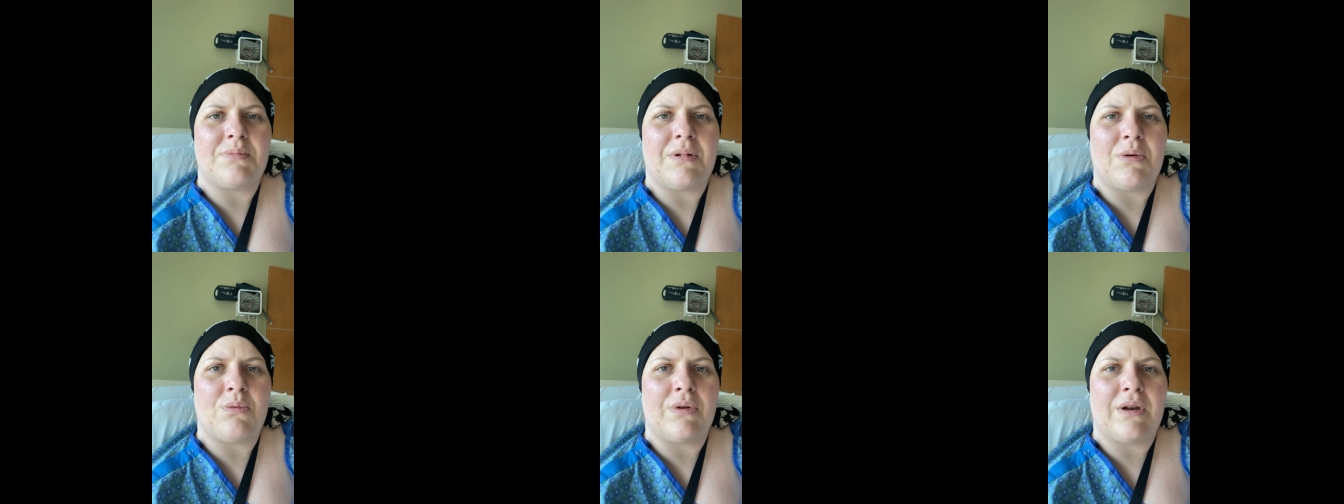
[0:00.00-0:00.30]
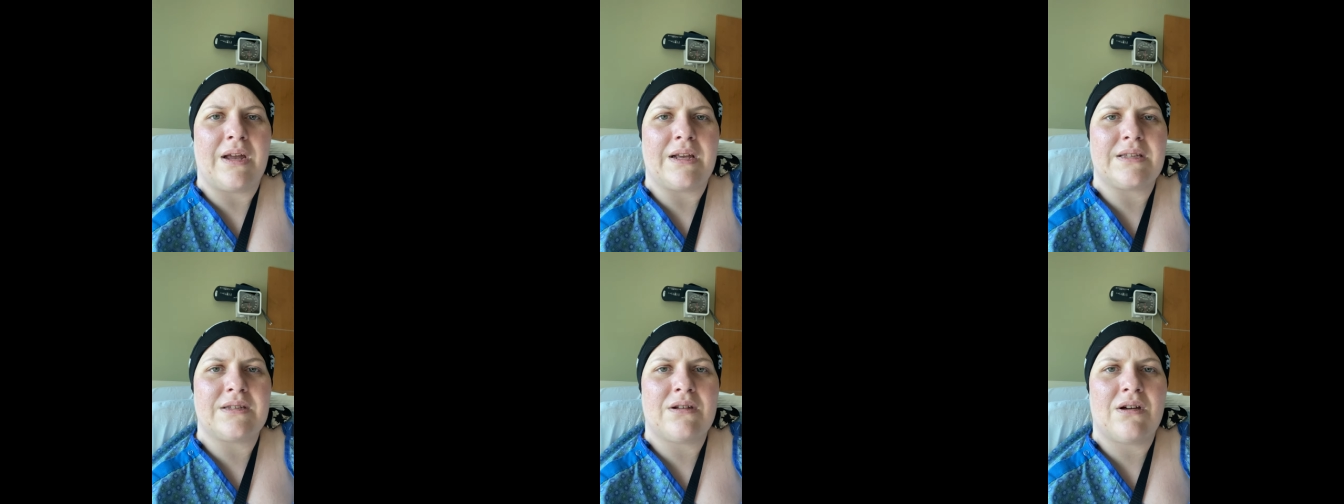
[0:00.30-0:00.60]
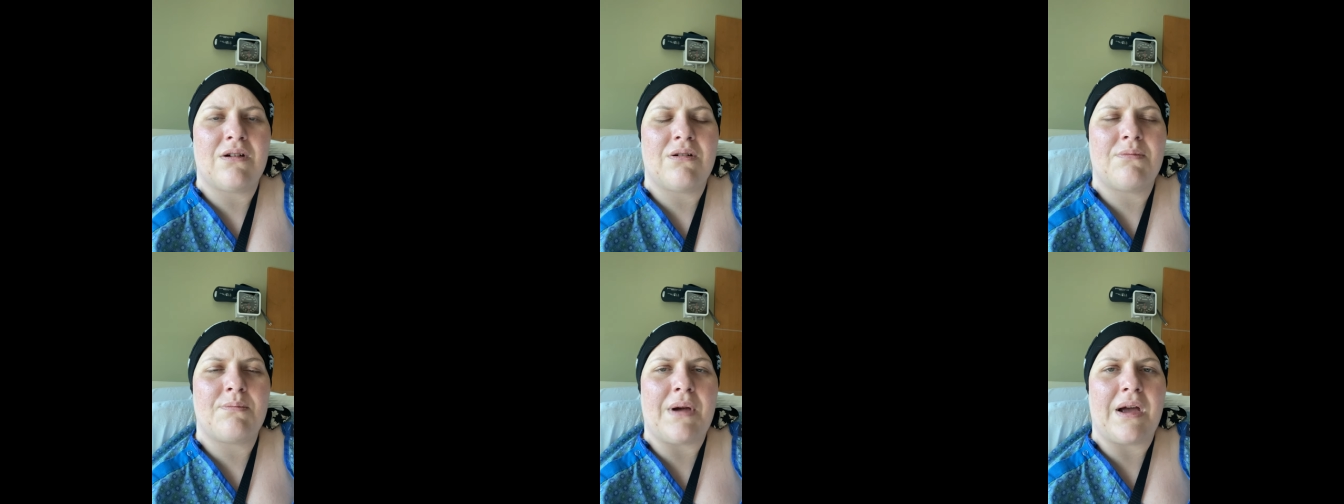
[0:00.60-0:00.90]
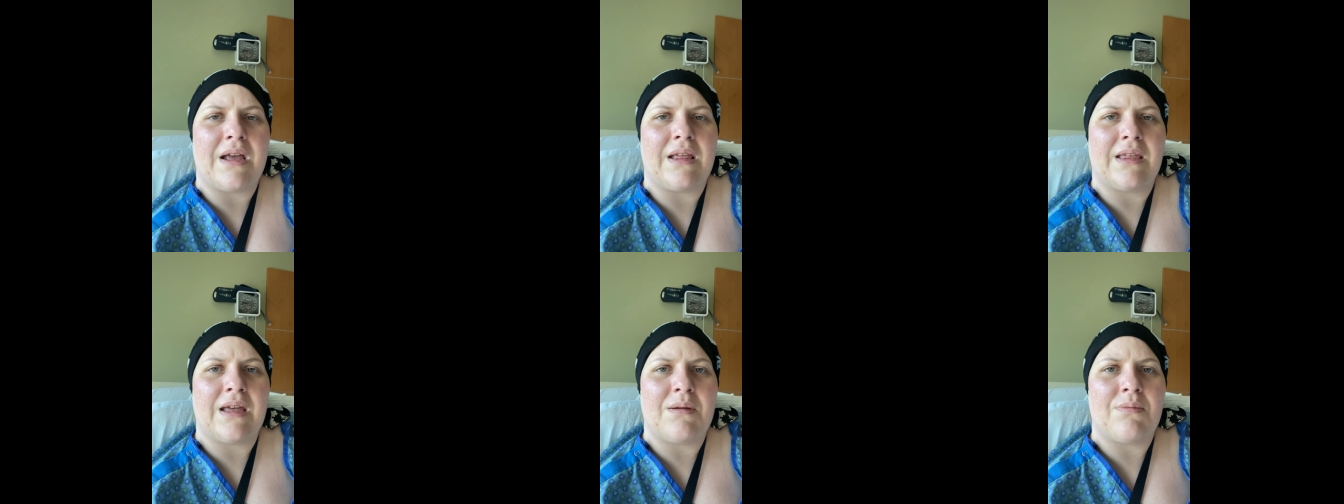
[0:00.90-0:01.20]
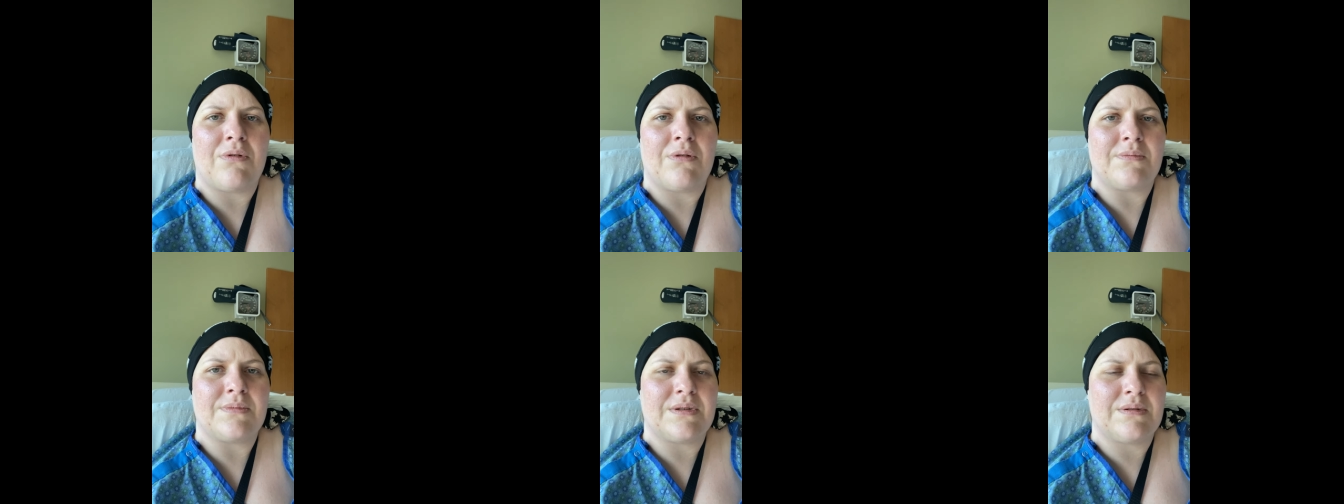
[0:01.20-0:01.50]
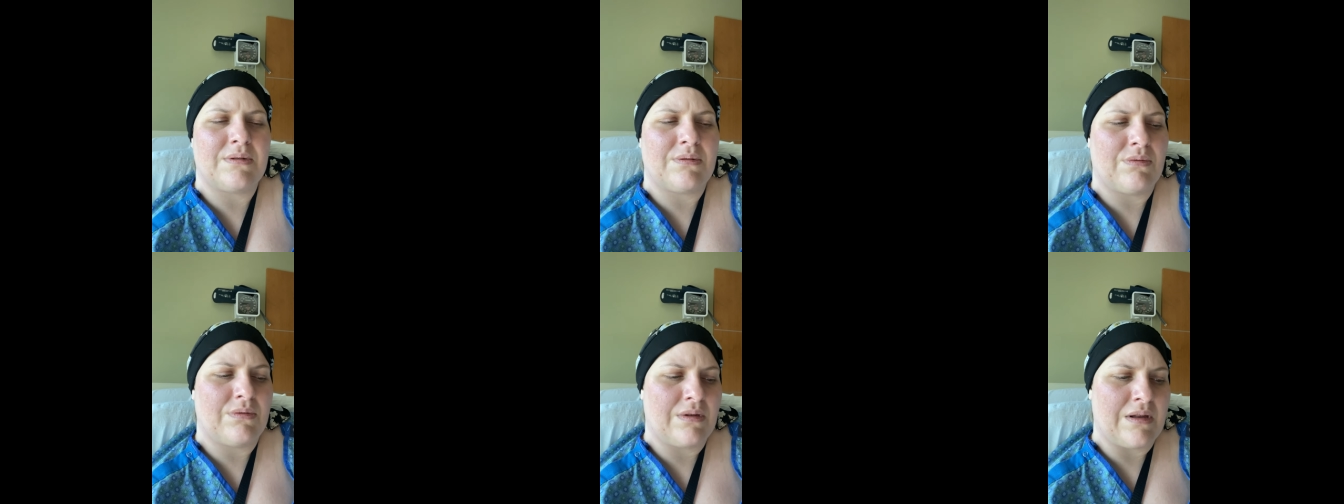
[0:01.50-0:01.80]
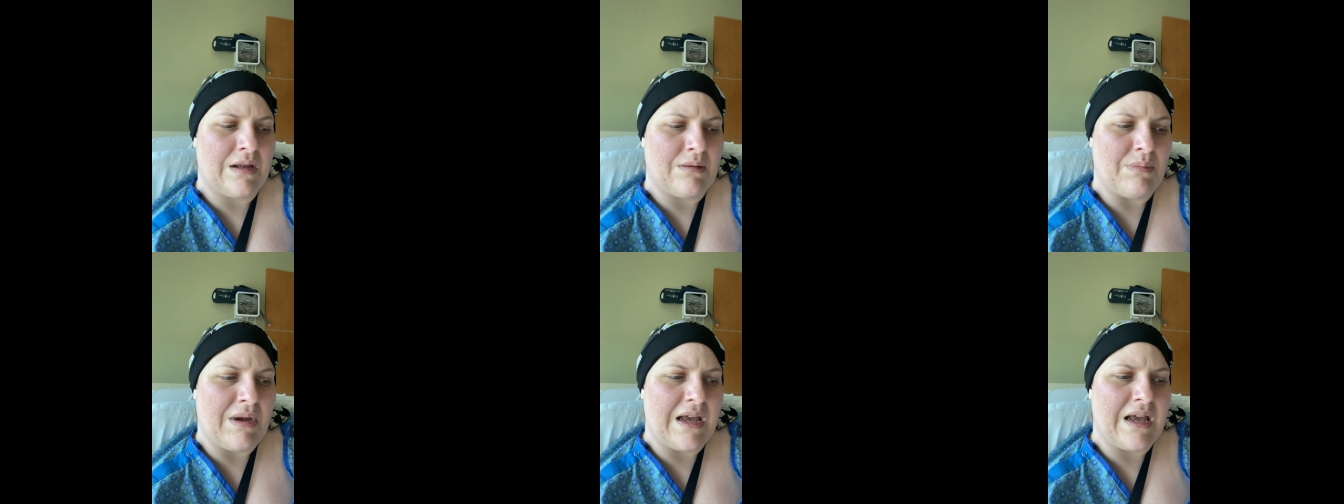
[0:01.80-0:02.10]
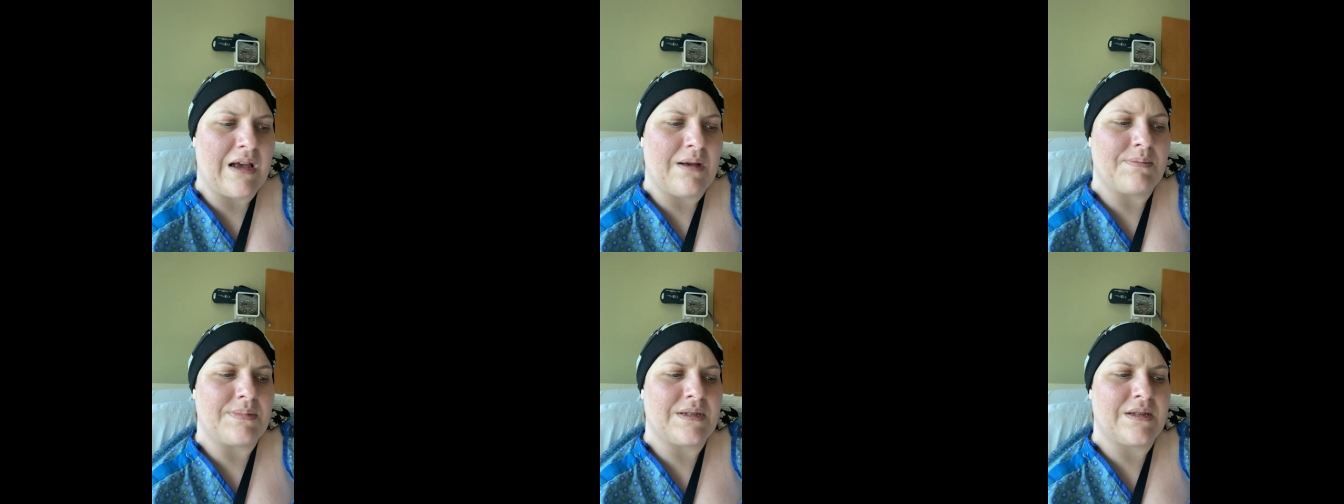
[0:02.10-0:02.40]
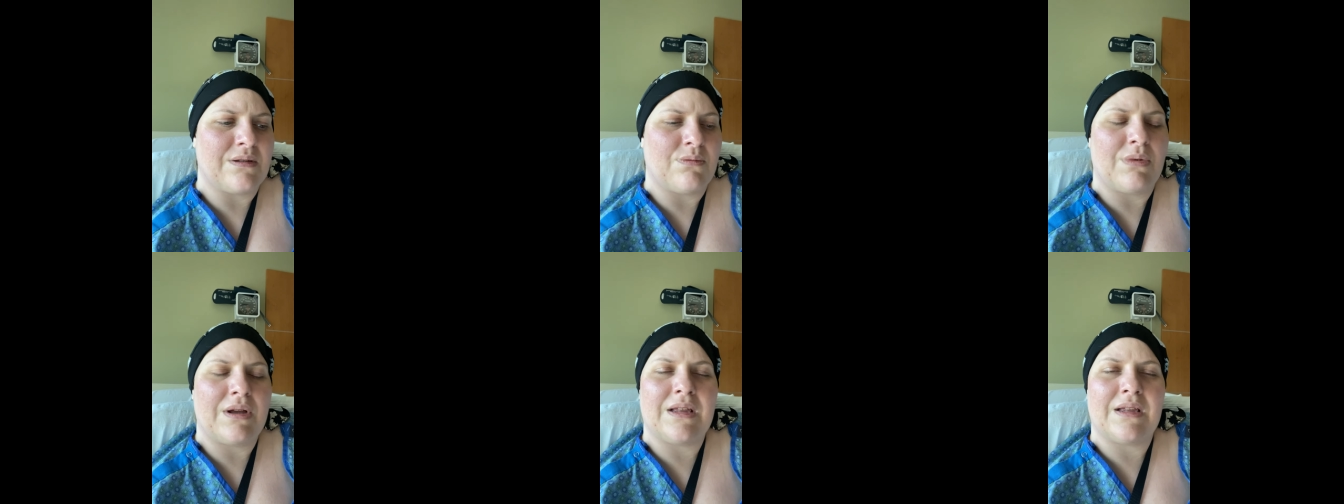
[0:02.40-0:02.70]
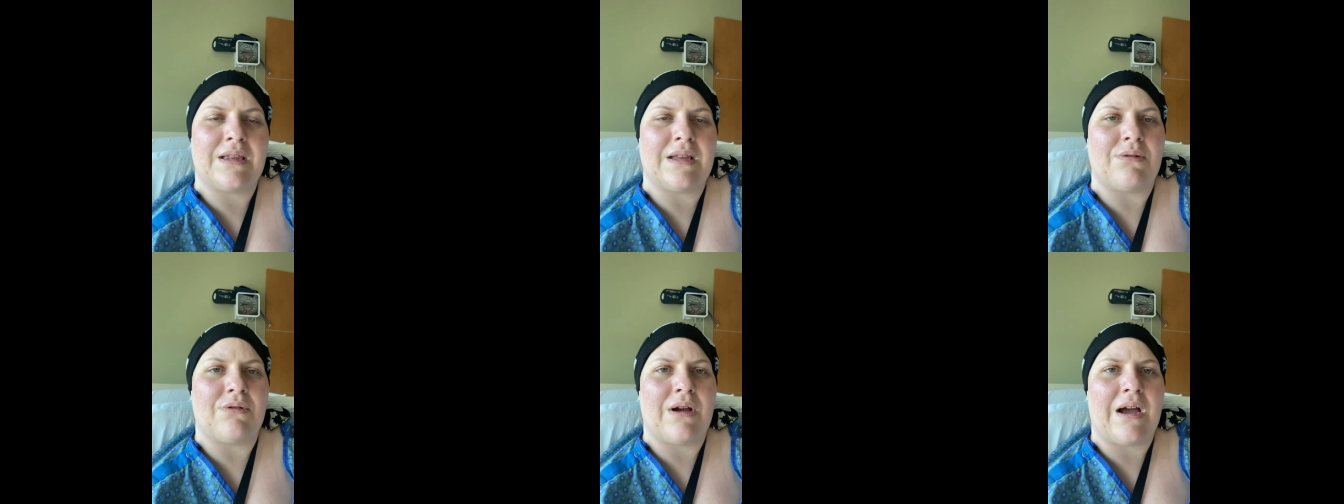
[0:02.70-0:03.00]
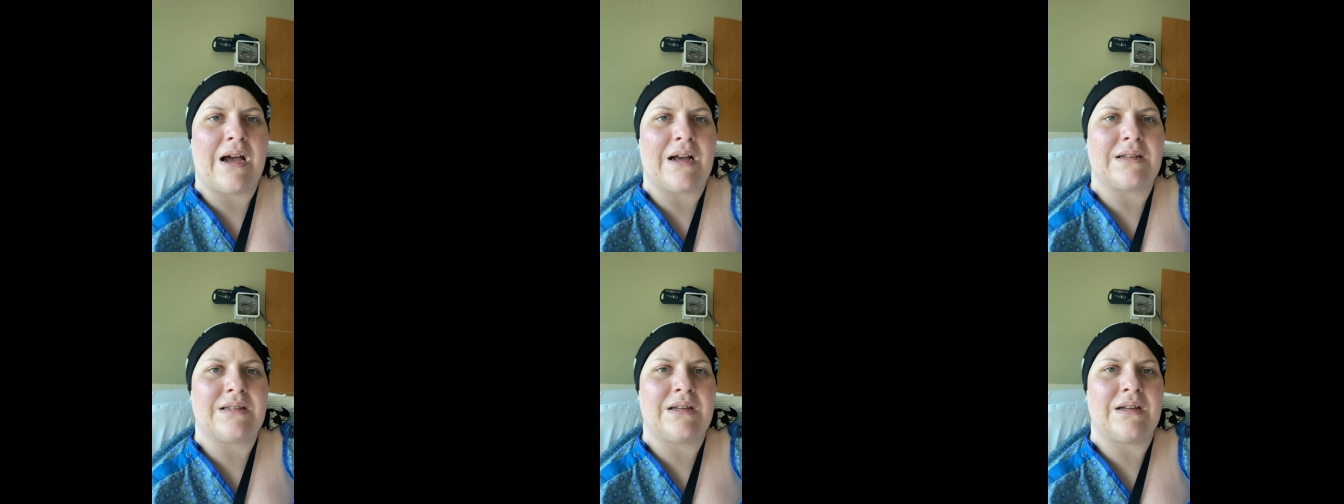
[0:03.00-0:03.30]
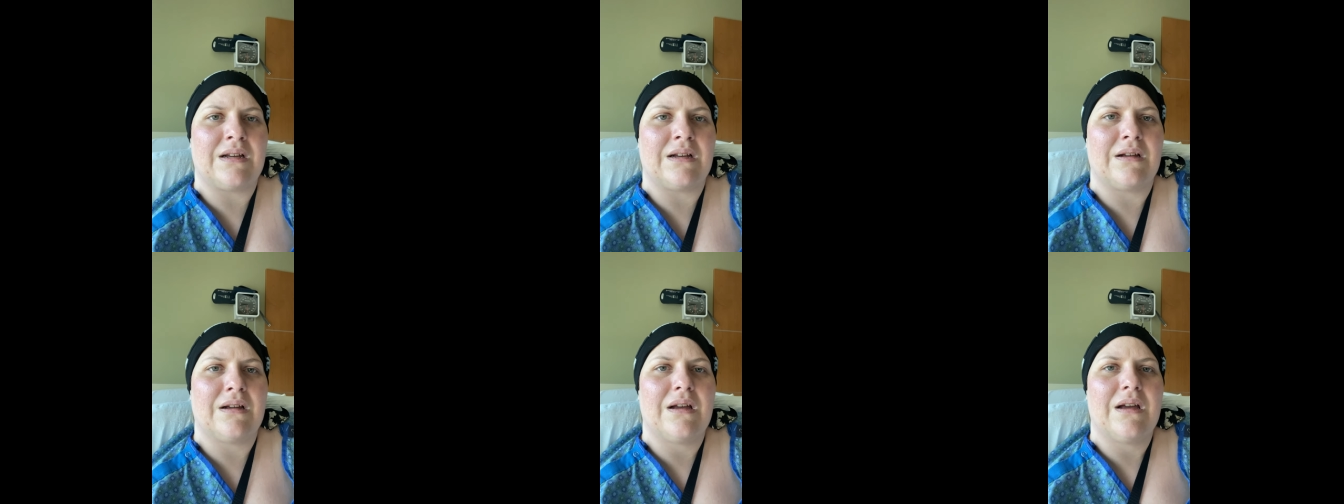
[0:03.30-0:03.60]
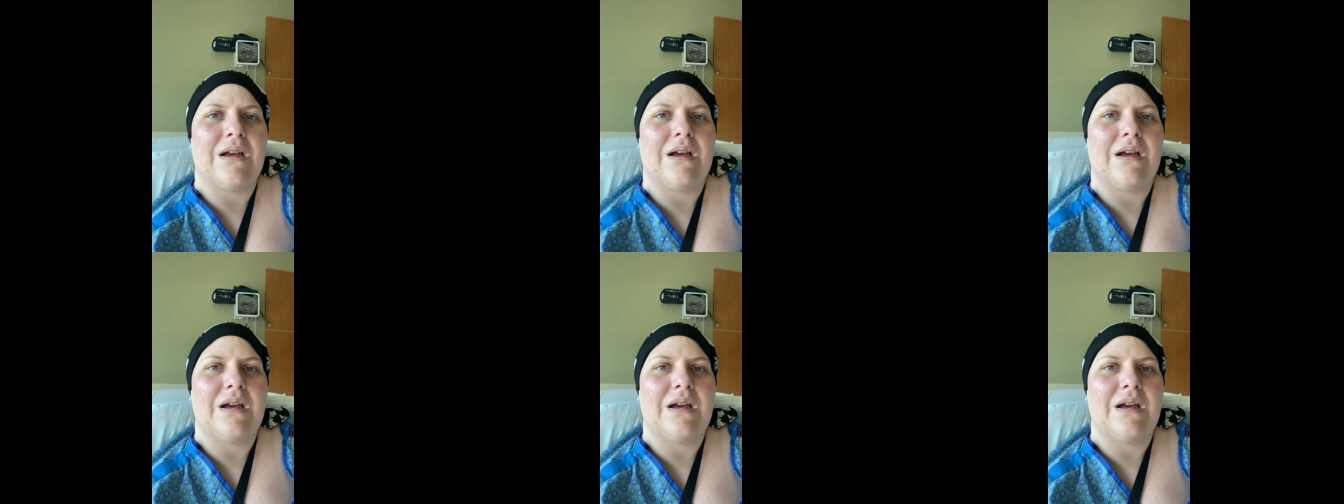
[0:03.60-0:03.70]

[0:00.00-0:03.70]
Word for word: But when I saw my labrums and my hips and the way that they were acting